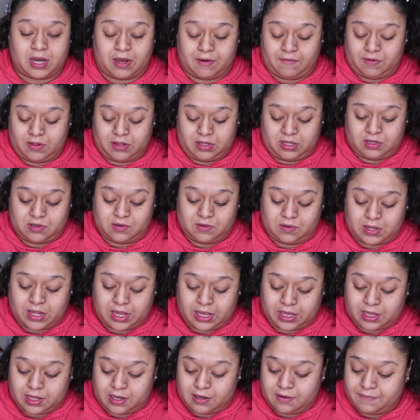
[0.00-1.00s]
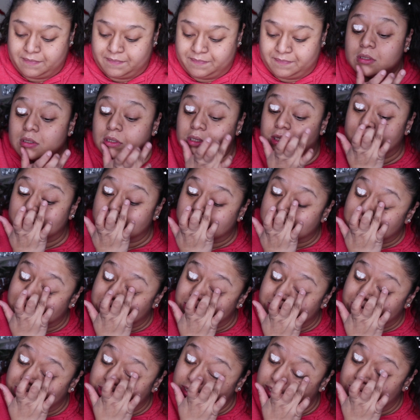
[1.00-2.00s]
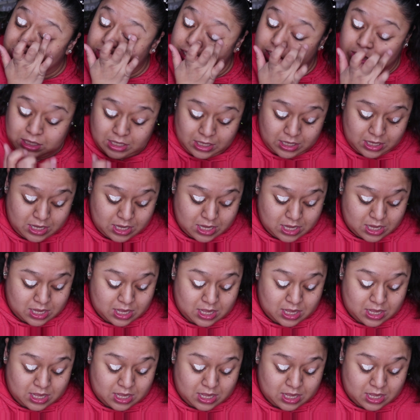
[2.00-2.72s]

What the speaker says: I really do like it. You guys can see,